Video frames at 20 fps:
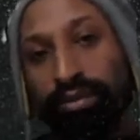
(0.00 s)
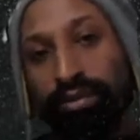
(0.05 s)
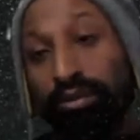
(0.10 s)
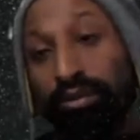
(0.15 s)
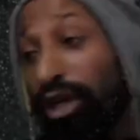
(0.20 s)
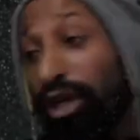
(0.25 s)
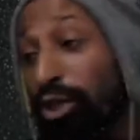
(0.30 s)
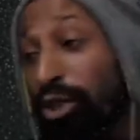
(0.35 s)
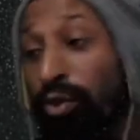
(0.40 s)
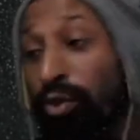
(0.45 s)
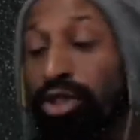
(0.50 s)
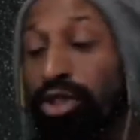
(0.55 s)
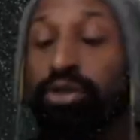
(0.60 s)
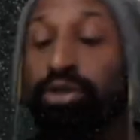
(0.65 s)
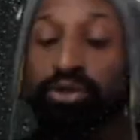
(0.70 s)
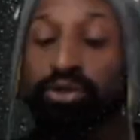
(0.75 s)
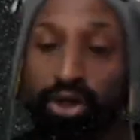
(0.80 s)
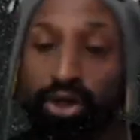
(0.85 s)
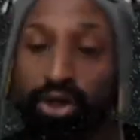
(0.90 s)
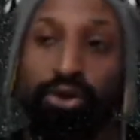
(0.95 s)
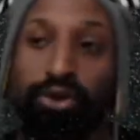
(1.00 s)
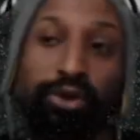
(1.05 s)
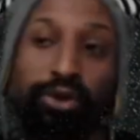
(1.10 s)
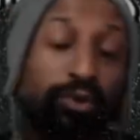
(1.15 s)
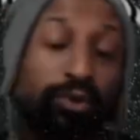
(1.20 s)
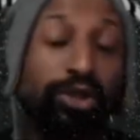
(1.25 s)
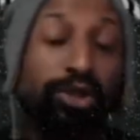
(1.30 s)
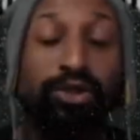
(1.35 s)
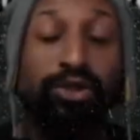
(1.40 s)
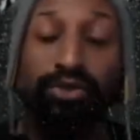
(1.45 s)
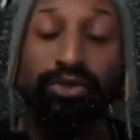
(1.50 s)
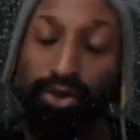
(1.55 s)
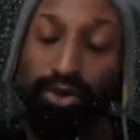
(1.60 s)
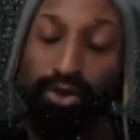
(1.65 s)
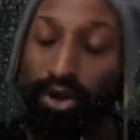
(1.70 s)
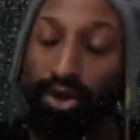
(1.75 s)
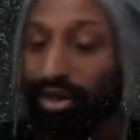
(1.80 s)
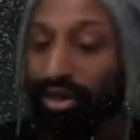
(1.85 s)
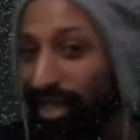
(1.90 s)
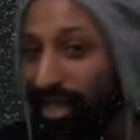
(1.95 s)
Because what you do is what you
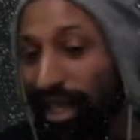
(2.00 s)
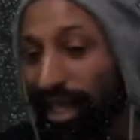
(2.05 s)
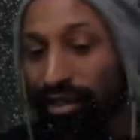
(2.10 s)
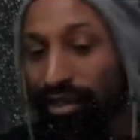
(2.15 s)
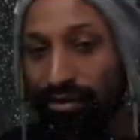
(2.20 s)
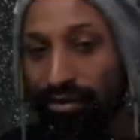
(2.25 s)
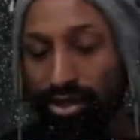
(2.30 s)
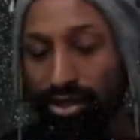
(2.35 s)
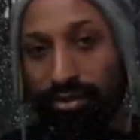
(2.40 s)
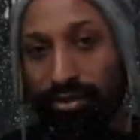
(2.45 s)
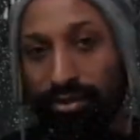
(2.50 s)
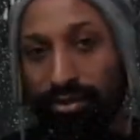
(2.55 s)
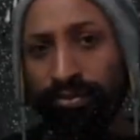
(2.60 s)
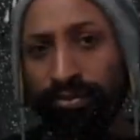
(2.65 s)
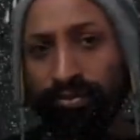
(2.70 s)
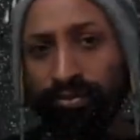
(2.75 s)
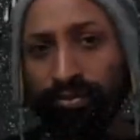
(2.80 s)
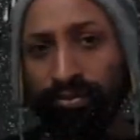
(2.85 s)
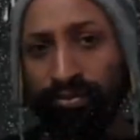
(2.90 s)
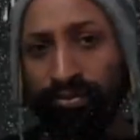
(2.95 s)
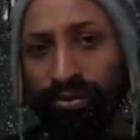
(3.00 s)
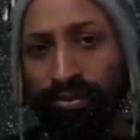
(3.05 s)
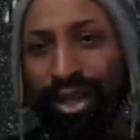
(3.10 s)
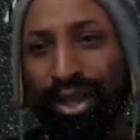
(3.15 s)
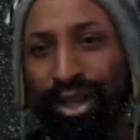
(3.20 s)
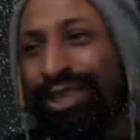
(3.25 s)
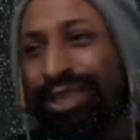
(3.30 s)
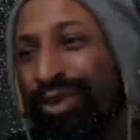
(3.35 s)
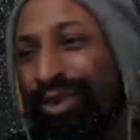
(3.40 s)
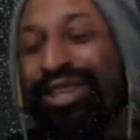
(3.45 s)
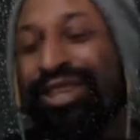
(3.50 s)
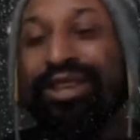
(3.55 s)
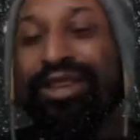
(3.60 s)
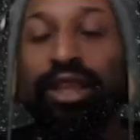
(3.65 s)
saw on television. It's what it,